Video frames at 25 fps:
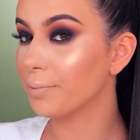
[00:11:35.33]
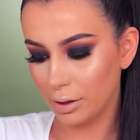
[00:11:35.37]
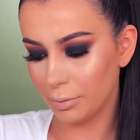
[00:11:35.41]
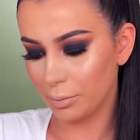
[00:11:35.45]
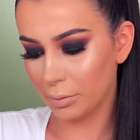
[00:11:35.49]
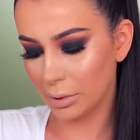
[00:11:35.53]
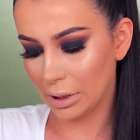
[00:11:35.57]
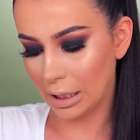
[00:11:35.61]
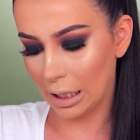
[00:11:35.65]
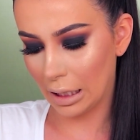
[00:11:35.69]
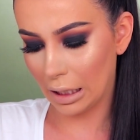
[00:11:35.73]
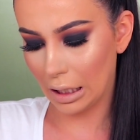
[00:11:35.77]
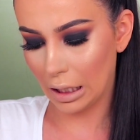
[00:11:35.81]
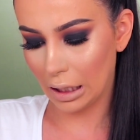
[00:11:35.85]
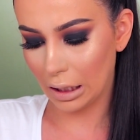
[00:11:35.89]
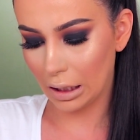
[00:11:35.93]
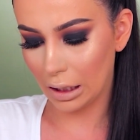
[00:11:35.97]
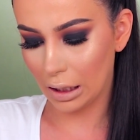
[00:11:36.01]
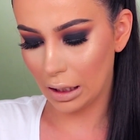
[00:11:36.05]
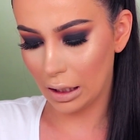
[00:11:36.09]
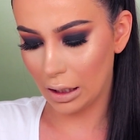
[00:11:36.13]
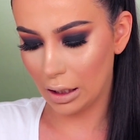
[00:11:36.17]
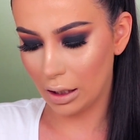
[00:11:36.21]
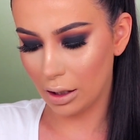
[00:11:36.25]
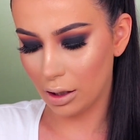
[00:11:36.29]
I'm taking
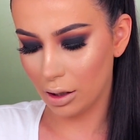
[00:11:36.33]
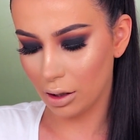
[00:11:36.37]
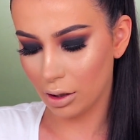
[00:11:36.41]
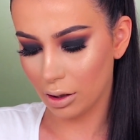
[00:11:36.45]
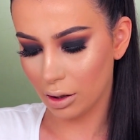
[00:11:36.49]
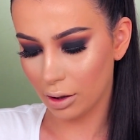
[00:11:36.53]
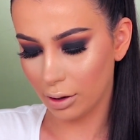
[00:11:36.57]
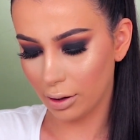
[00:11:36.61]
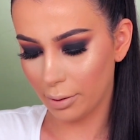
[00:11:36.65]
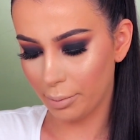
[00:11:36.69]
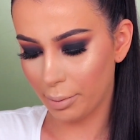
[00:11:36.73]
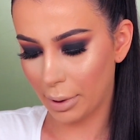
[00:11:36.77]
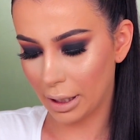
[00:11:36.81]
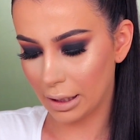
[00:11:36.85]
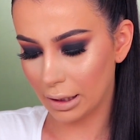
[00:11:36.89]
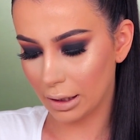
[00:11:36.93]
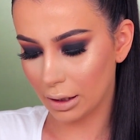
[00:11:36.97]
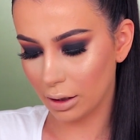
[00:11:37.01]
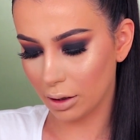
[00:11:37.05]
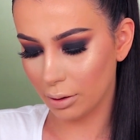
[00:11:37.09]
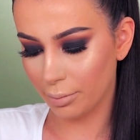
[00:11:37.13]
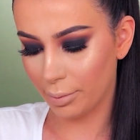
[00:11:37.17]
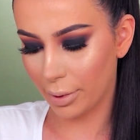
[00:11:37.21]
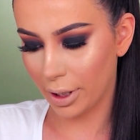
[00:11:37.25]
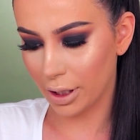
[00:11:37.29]
the lip
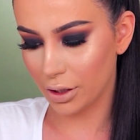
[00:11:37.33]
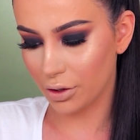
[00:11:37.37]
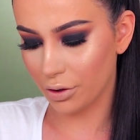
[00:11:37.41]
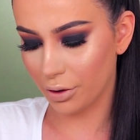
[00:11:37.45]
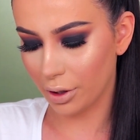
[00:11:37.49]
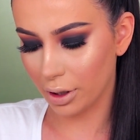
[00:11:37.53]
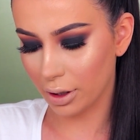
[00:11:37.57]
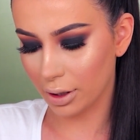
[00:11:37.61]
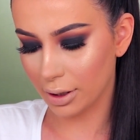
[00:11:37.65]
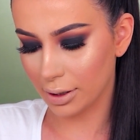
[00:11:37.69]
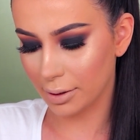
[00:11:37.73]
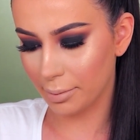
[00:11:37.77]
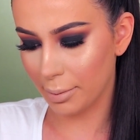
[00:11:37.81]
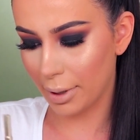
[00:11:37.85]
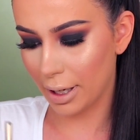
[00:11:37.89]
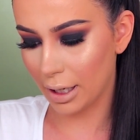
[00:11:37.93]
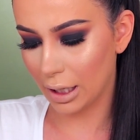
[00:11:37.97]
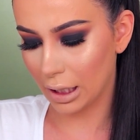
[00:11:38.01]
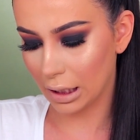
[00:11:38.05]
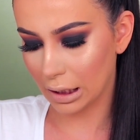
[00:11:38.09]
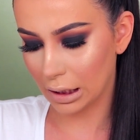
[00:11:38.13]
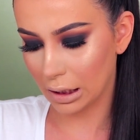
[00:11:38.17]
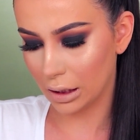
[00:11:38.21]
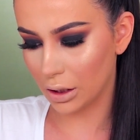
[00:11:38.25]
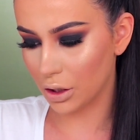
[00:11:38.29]
pencil by Gerard
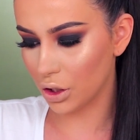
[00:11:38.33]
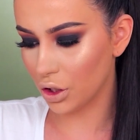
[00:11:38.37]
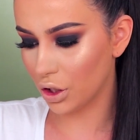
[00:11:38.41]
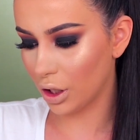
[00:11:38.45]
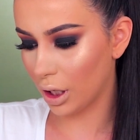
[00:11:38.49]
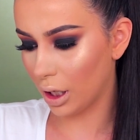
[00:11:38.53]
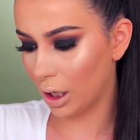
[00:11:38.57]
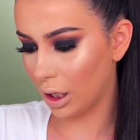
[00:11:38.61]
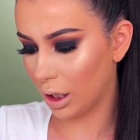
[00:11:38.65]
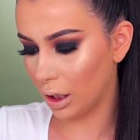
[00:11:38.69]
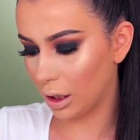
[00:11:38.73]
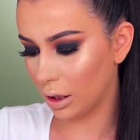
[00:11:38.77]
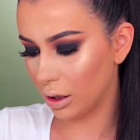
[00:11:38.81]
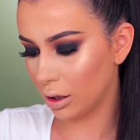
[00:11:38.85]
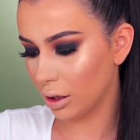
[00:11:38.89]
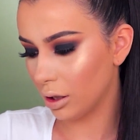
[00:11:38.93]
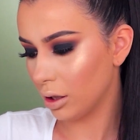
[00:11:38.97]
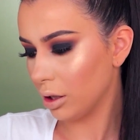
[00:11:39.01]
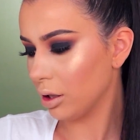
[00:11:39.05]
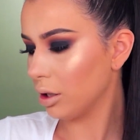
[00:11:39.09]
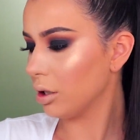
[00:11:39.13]
Cosmetics in shade,